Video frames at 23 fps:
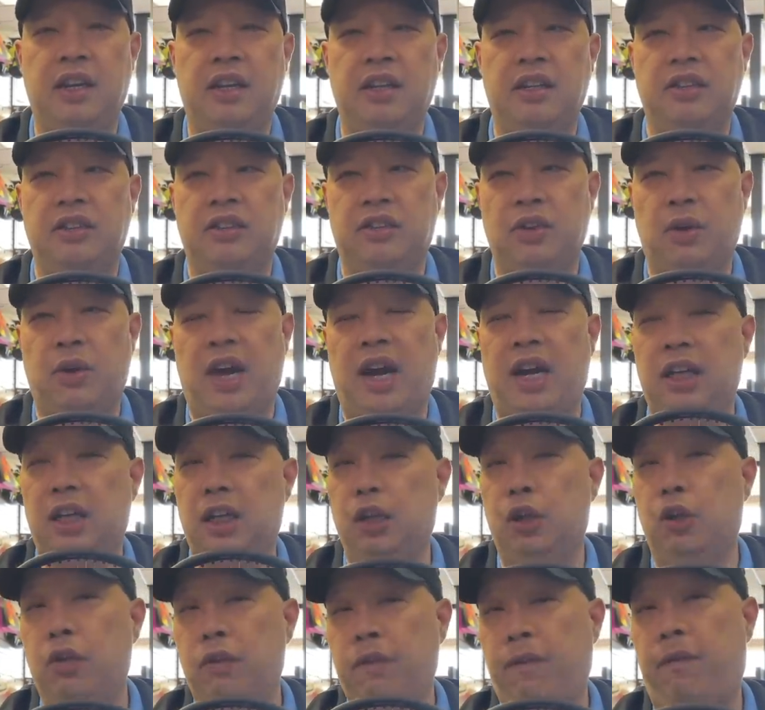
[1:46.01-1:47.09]
So I
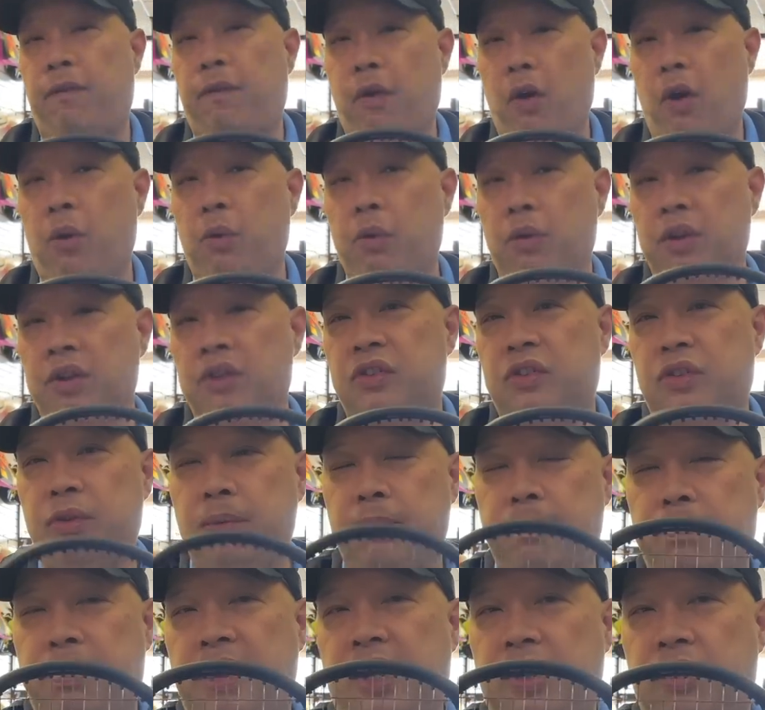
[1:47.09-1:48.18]
look forward to
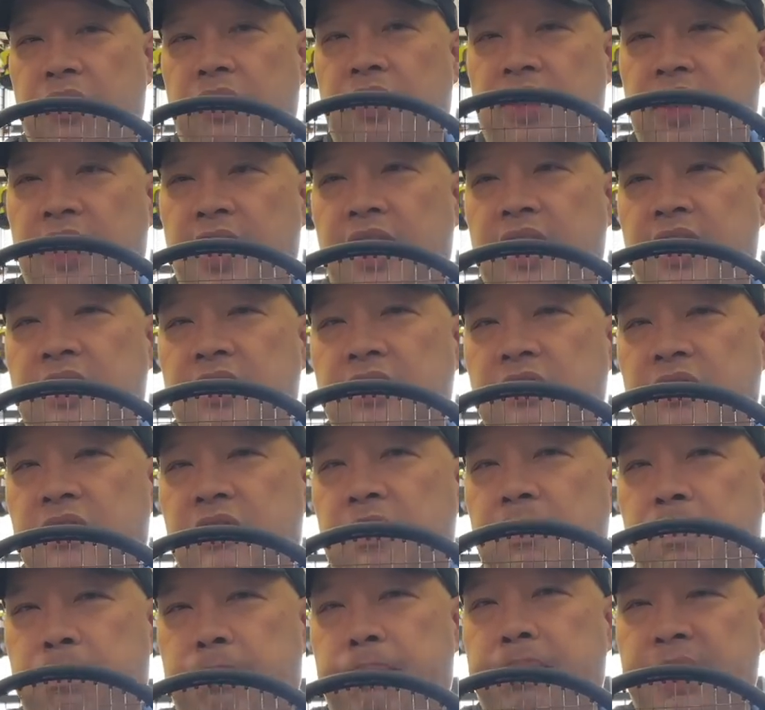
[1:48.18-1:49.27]
better
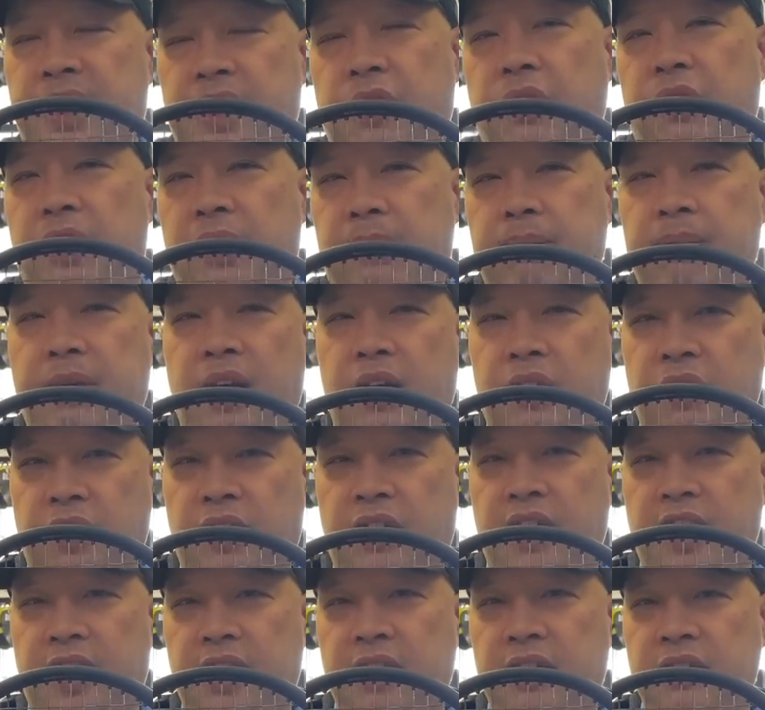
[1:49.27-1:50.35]
things, bigger and better
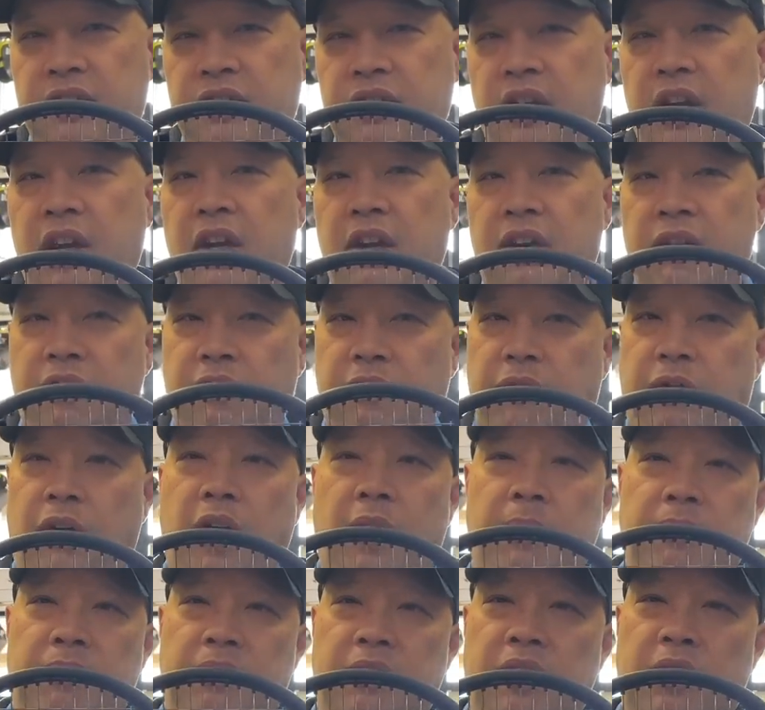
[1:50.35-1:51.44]
things
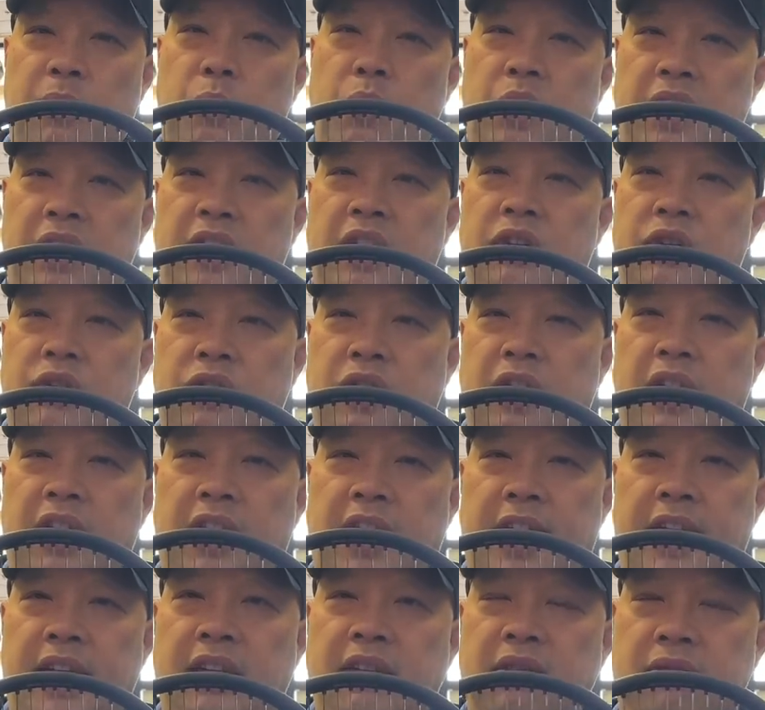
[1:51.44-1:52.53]
from the 100
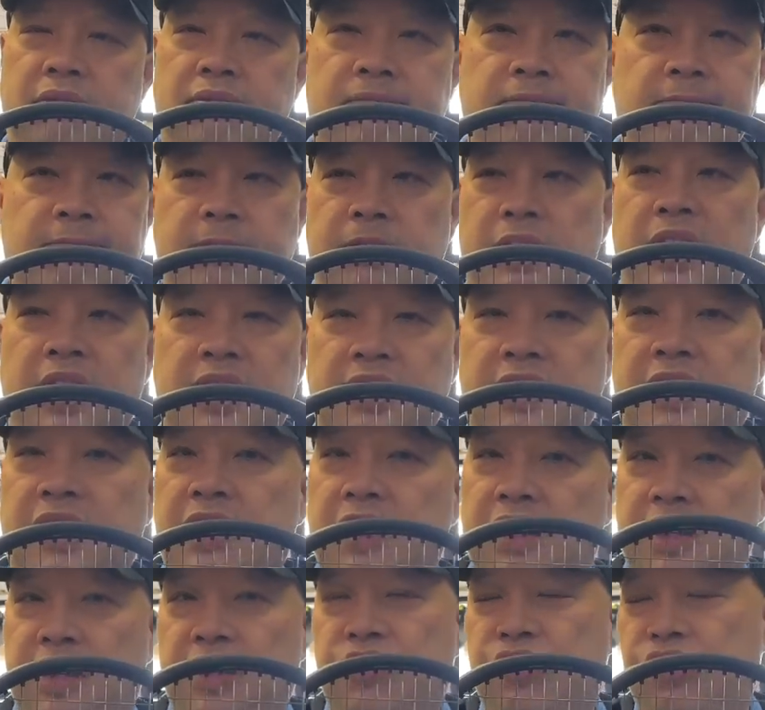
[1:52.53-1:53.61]
light into
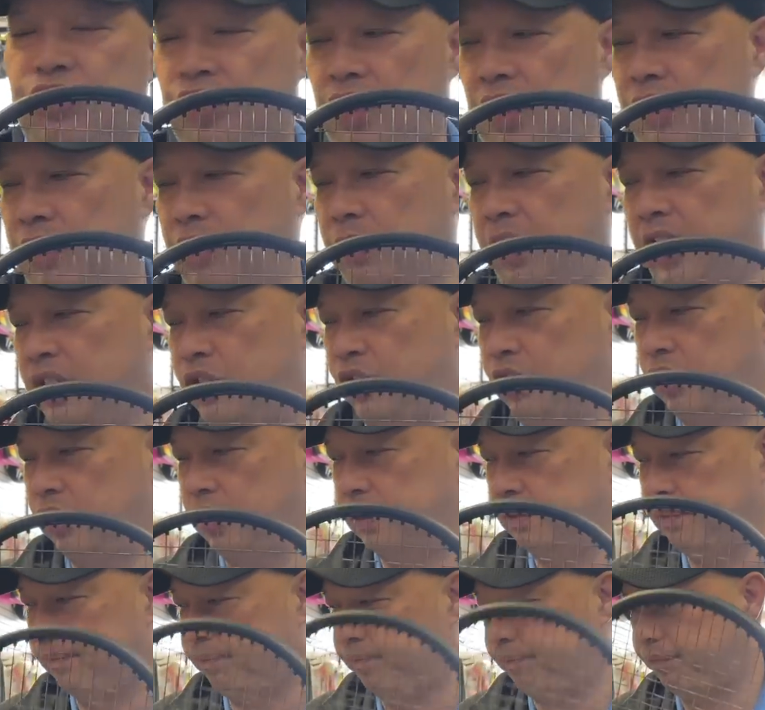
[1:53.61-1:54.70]
this
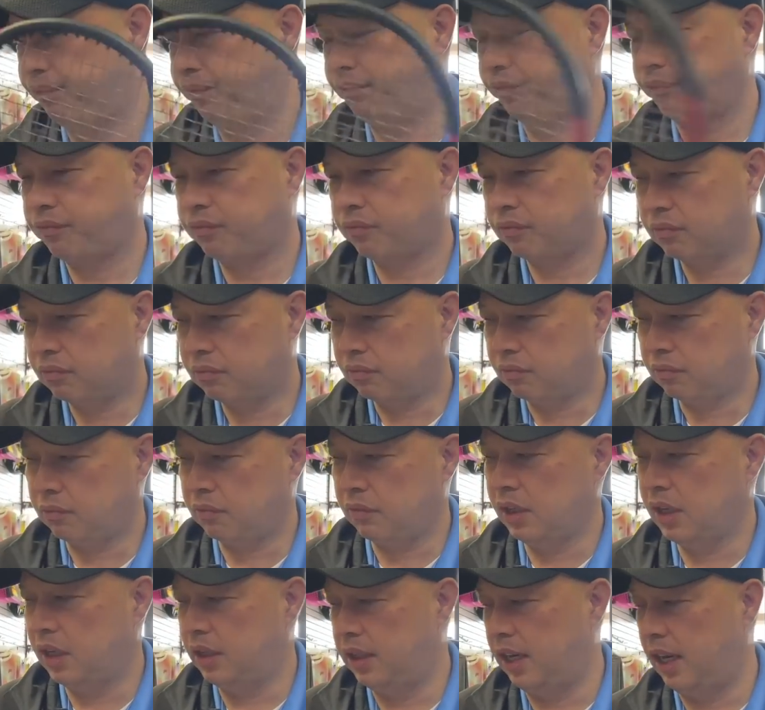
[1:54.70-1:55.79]
generation.
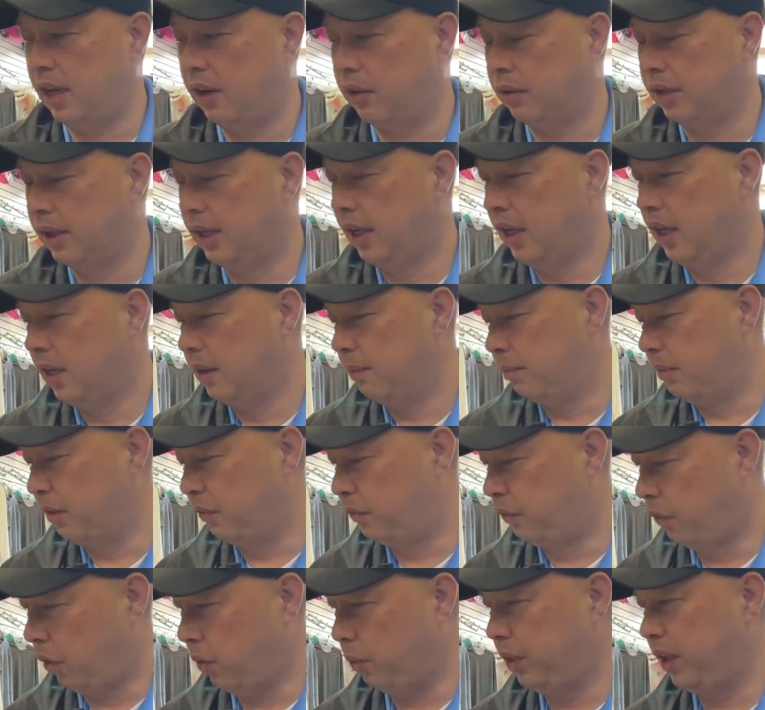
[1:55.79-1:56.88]
Now,
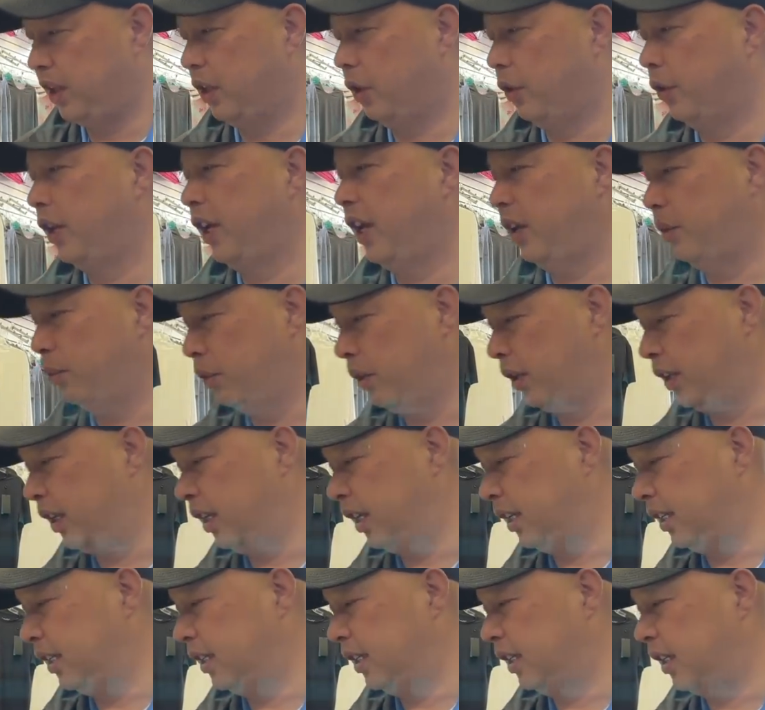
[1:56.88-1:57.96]
before we go hit with
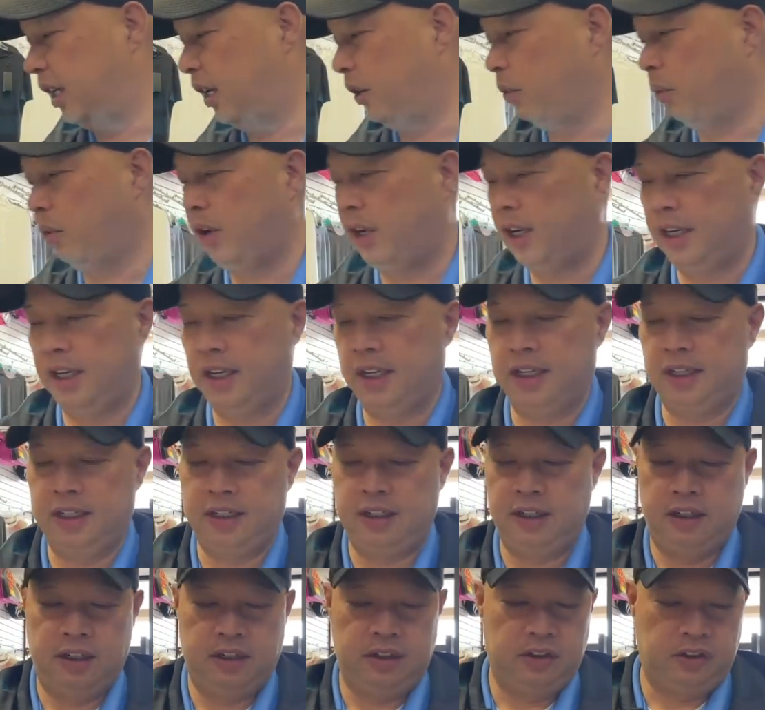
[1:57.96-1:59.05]
it, I want to
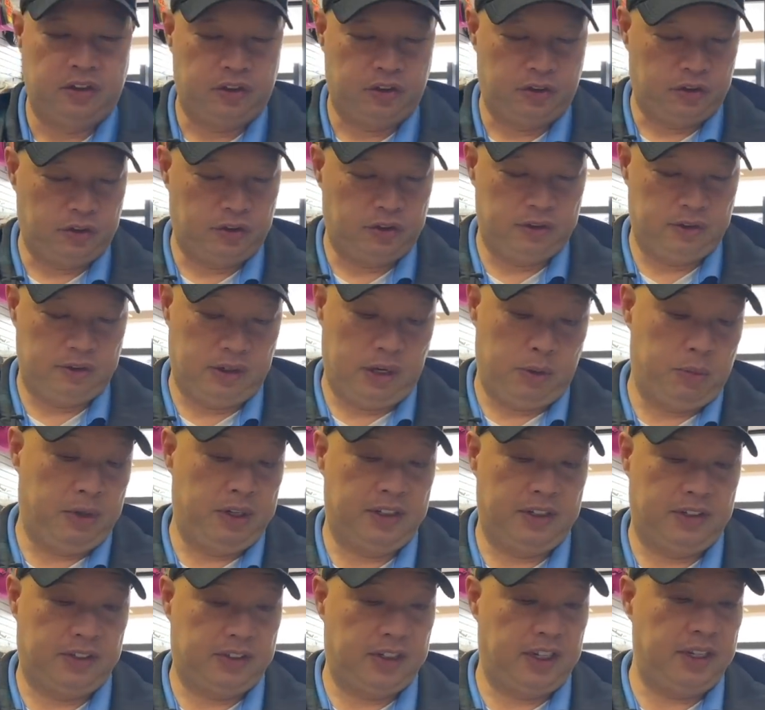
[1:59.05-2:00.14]
I
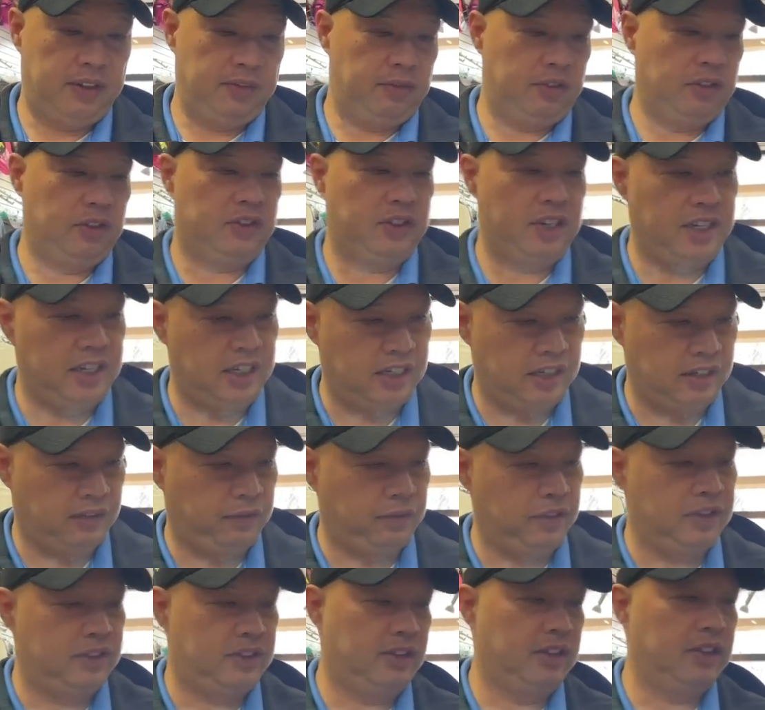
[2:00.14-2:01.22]
want to see if there's any
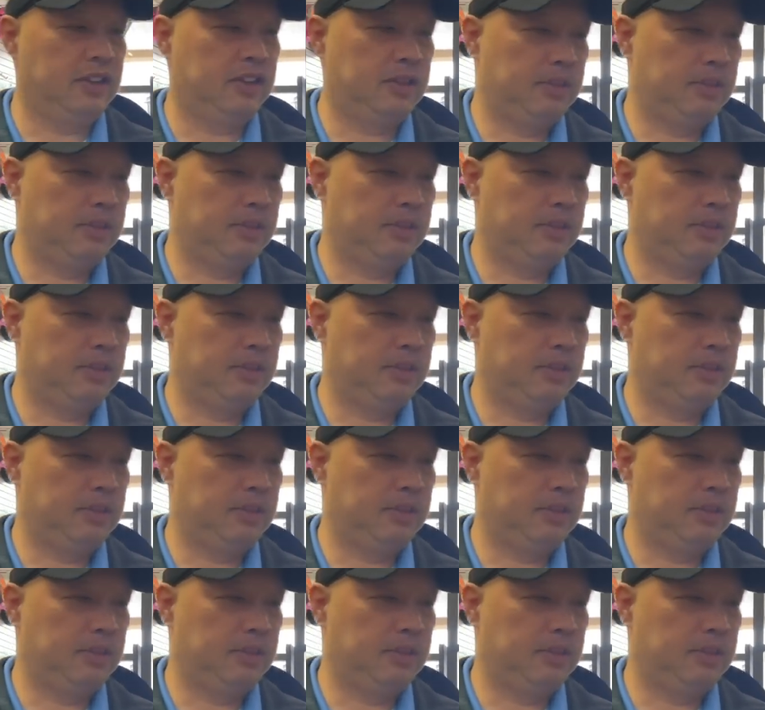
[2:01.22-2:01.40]
differences